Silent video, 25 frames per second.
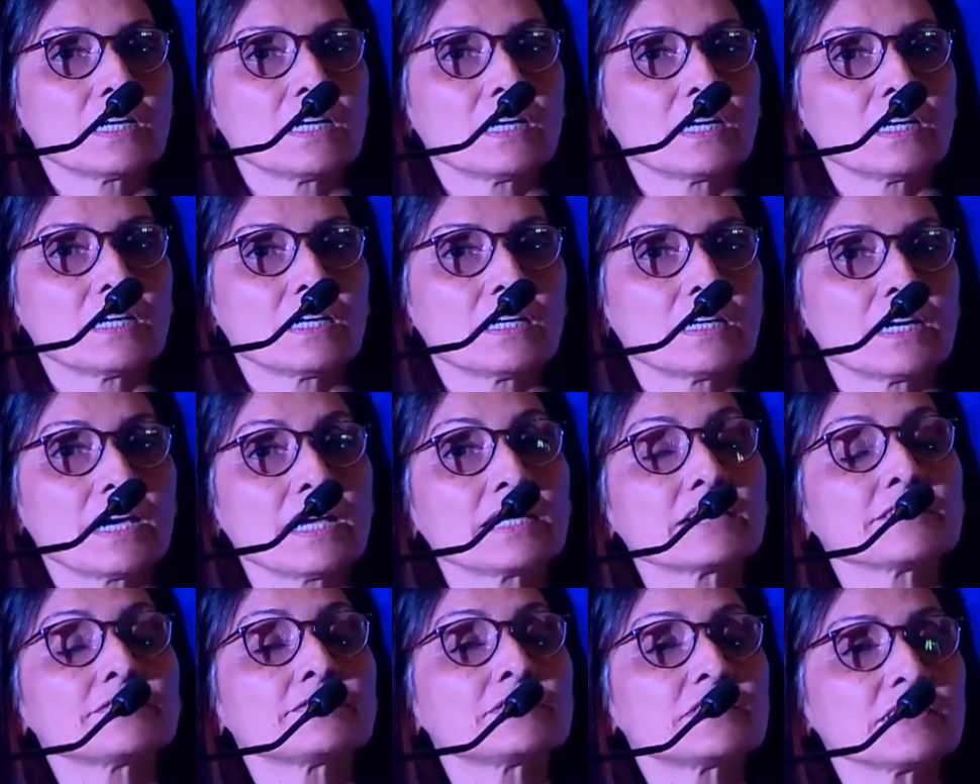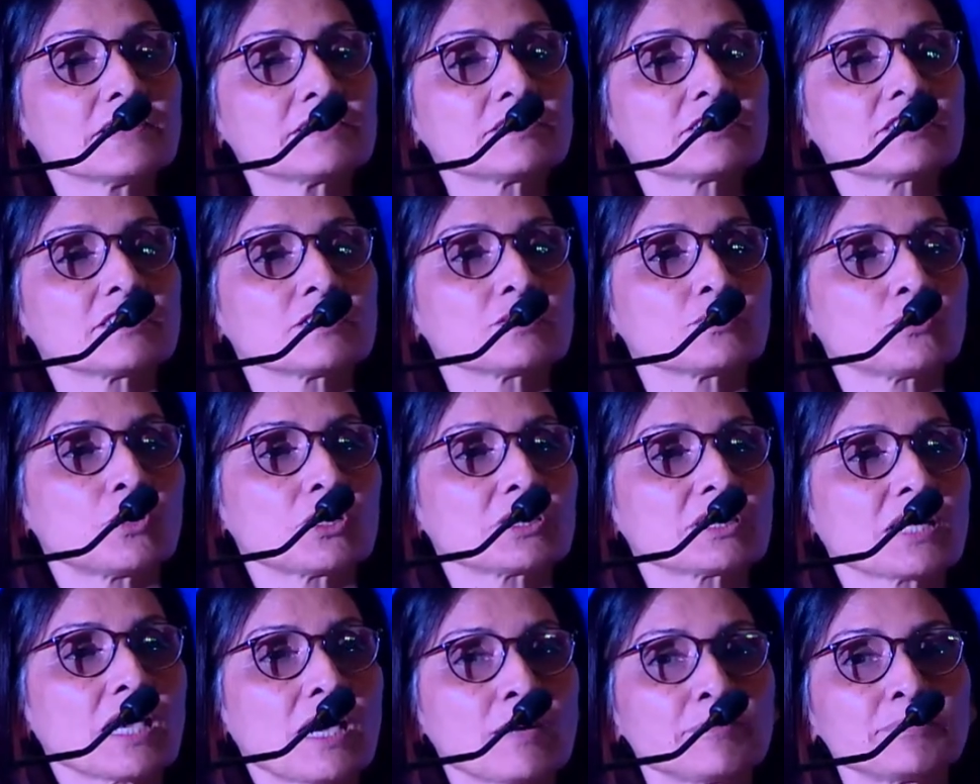uh, and if this is
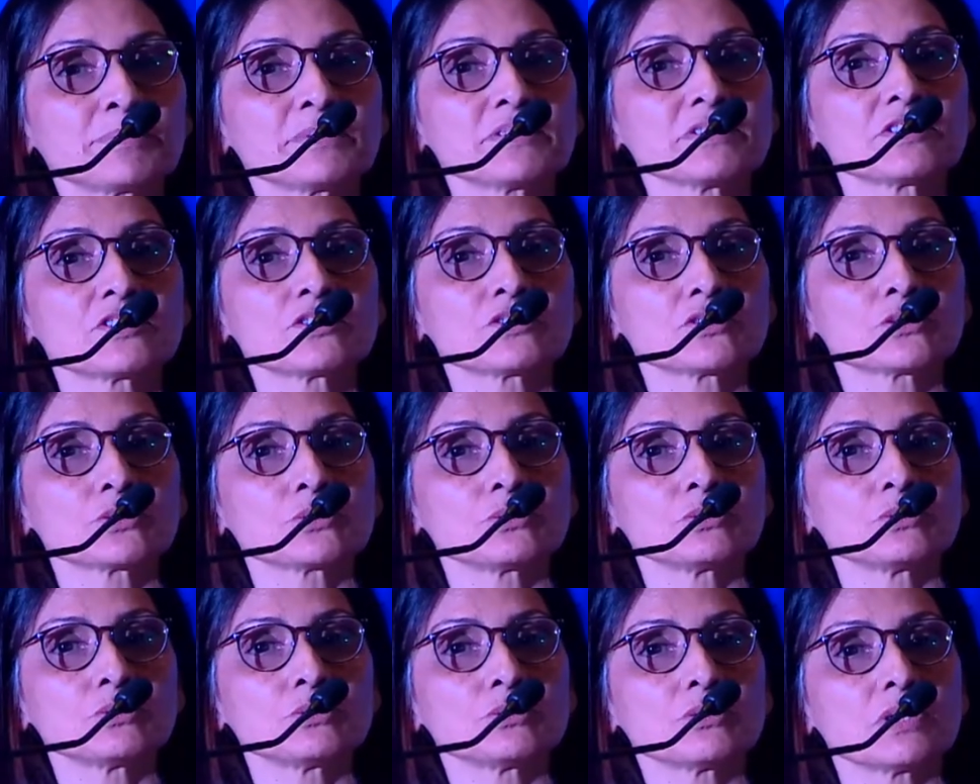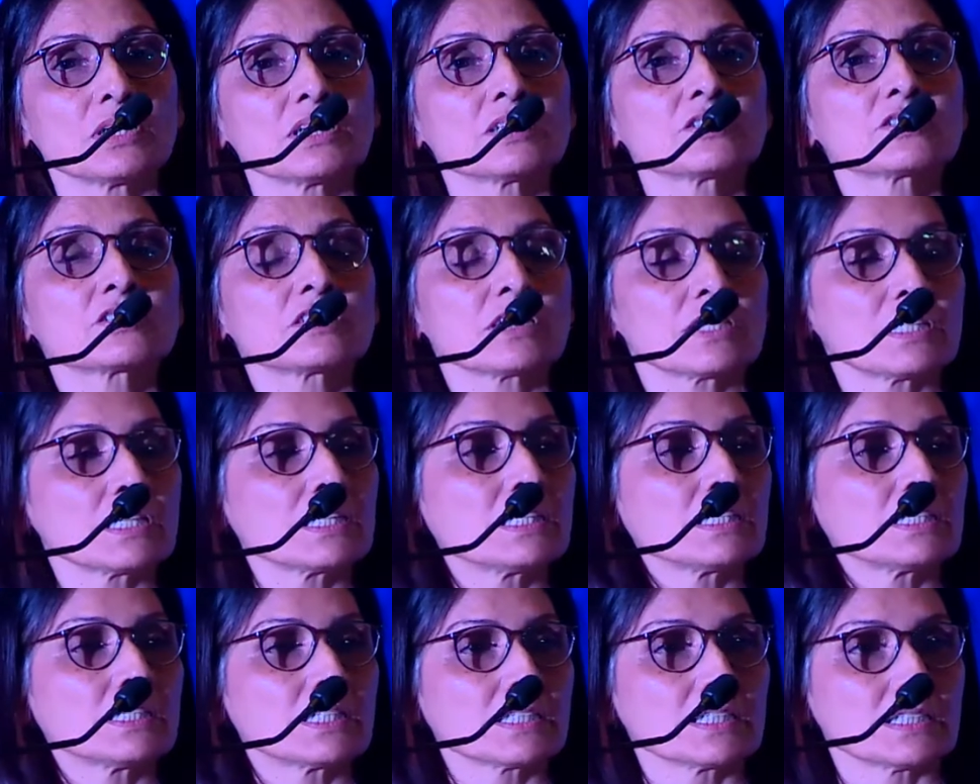what happens to a, a,
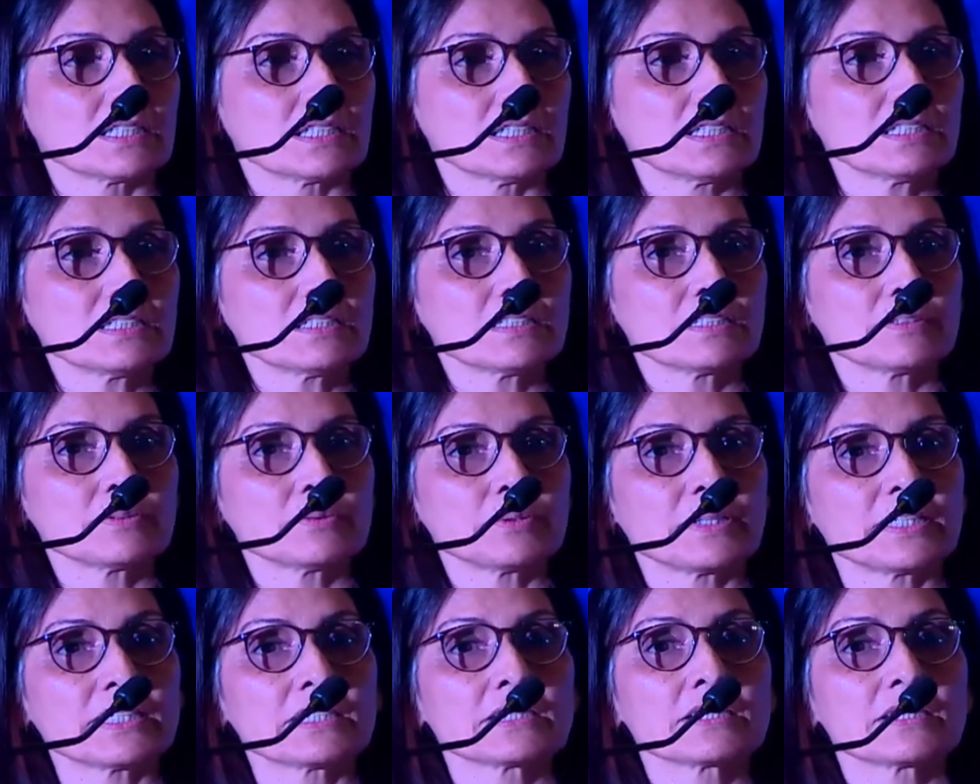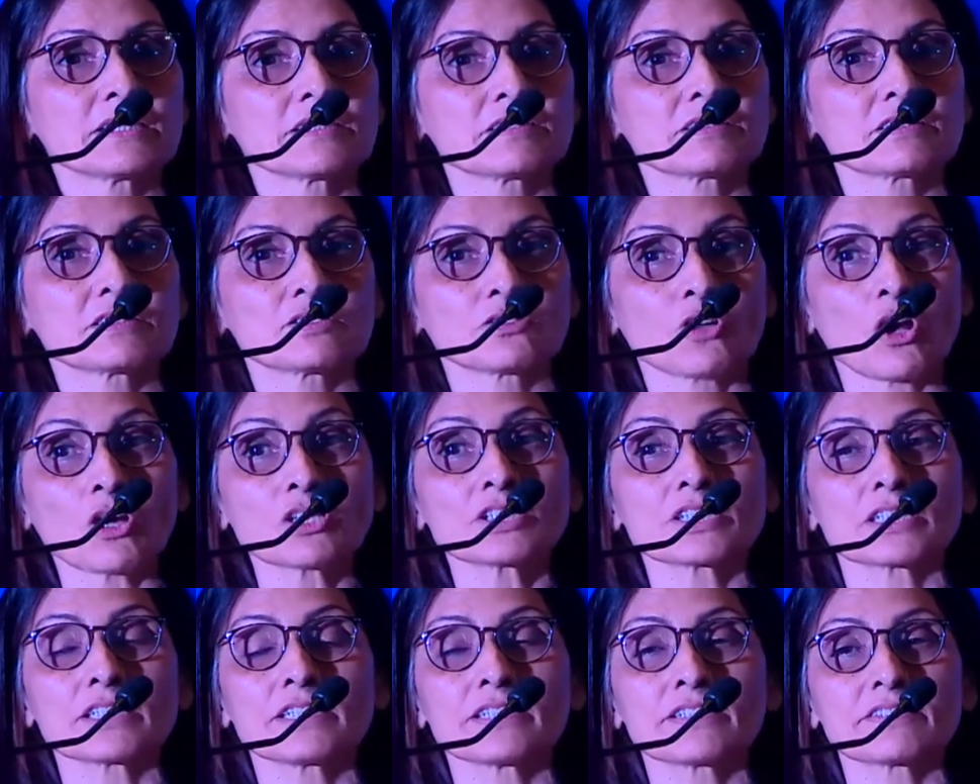learner when he's
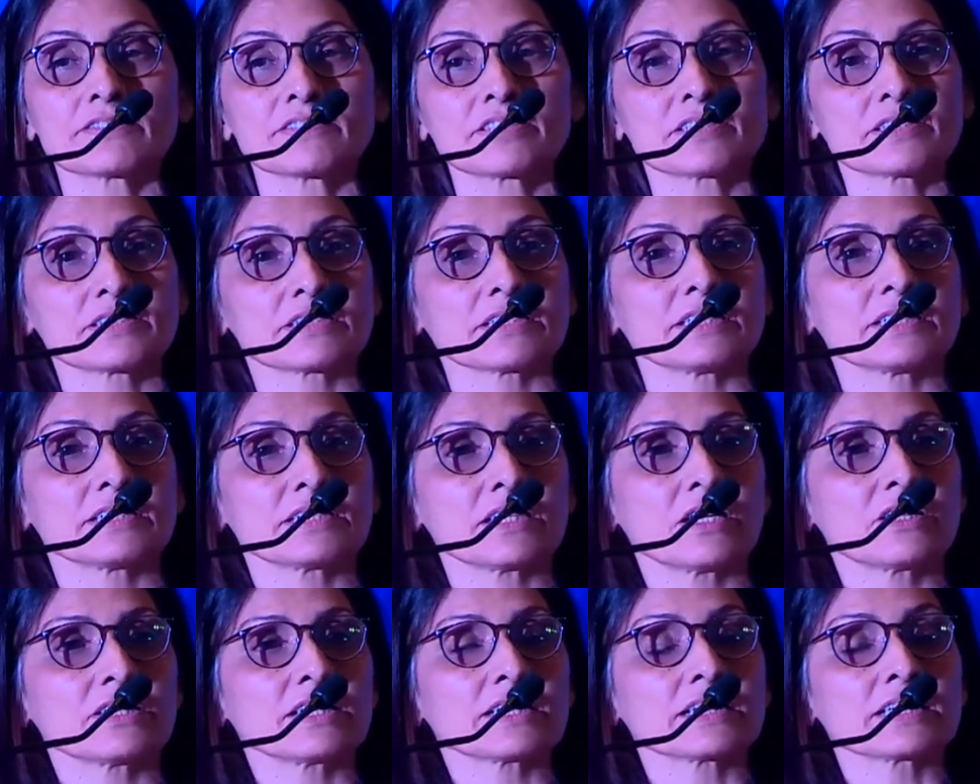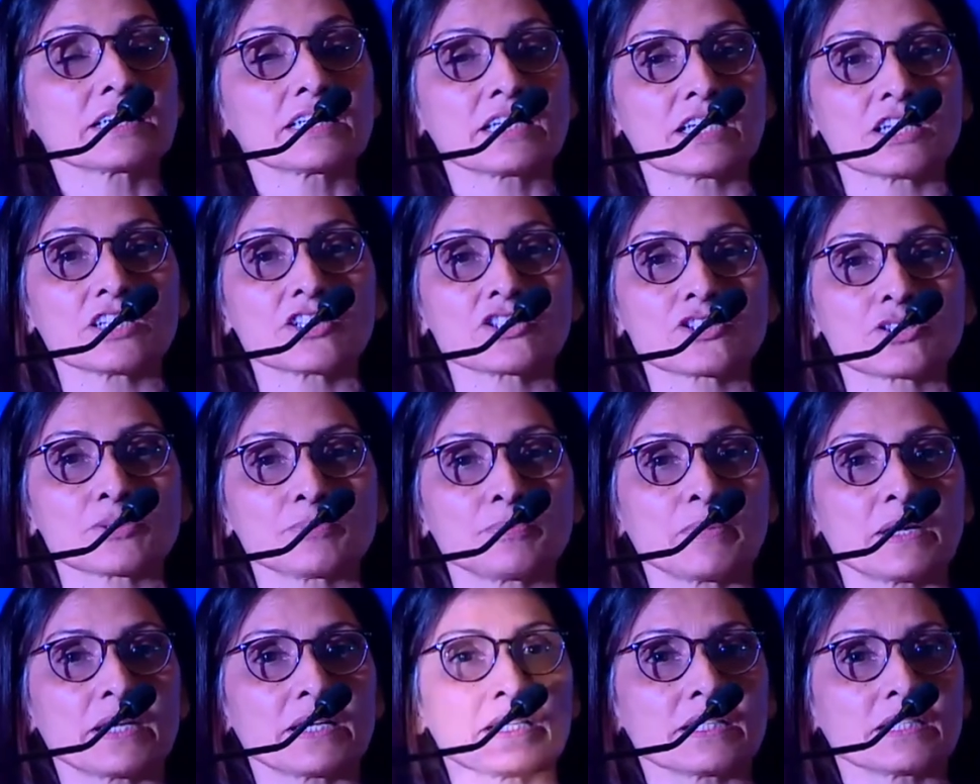not interested and
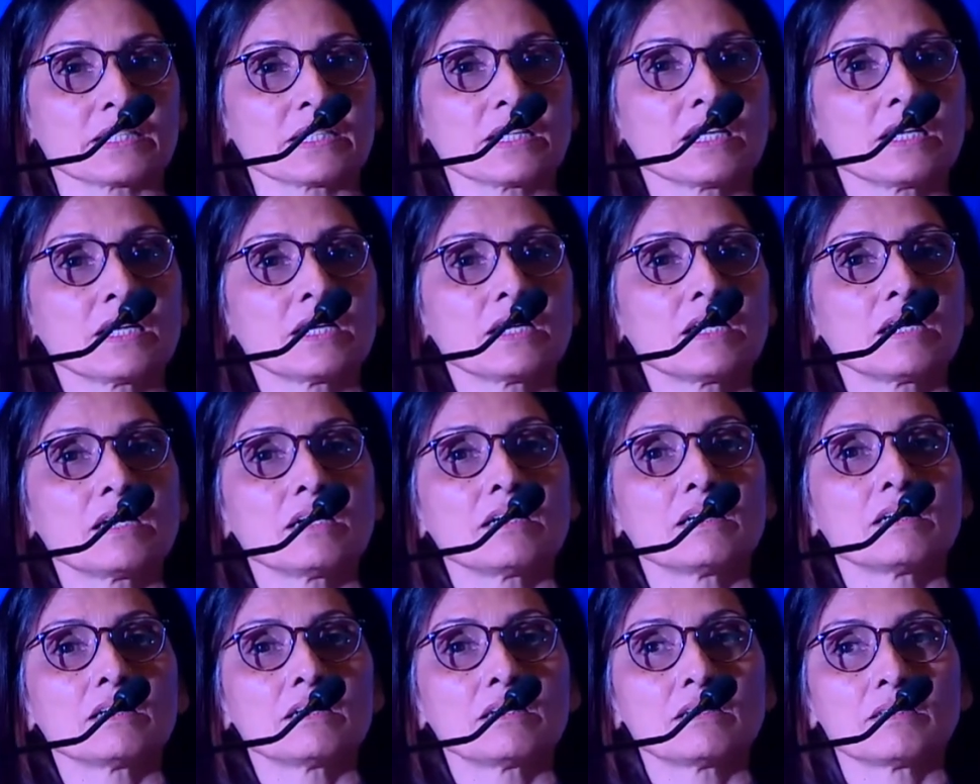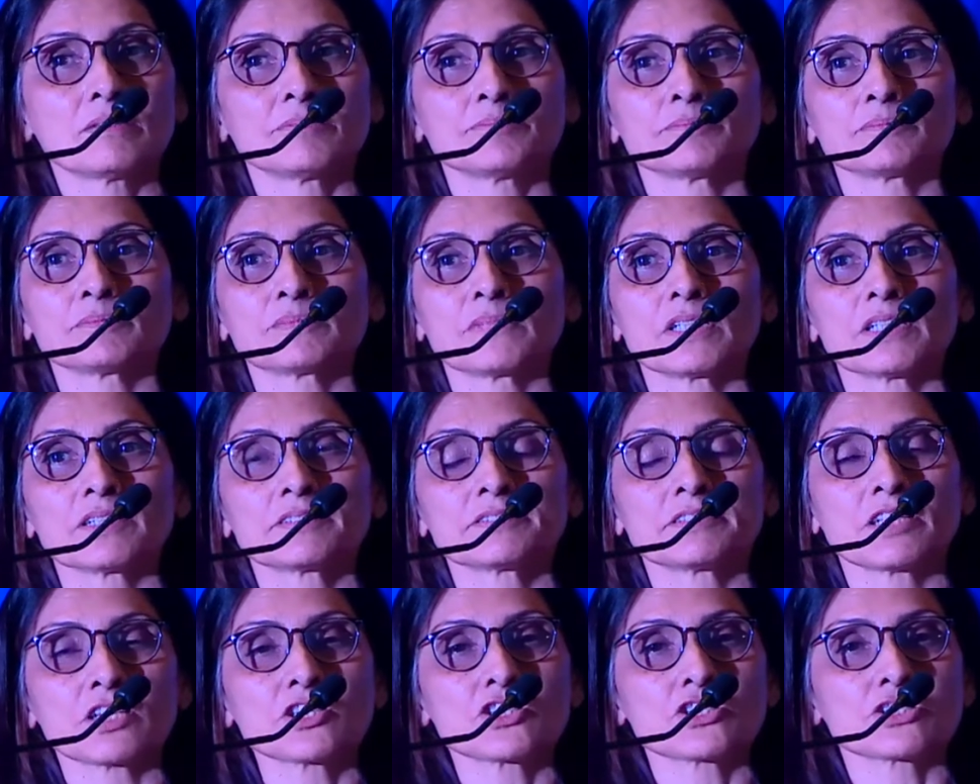engaged by um, a
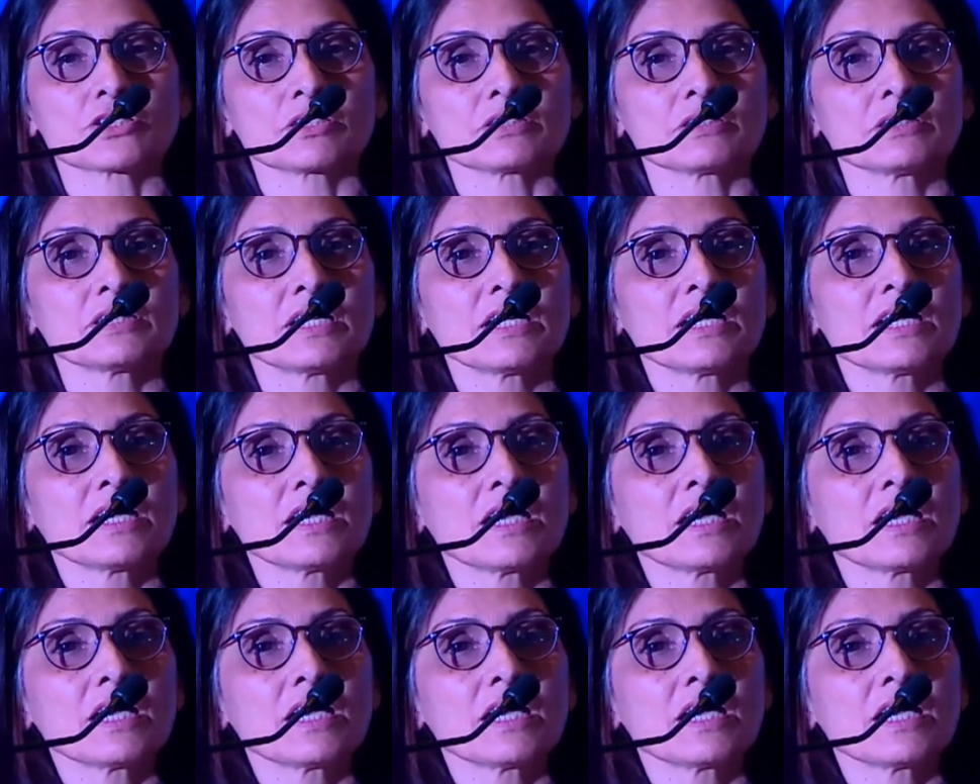session,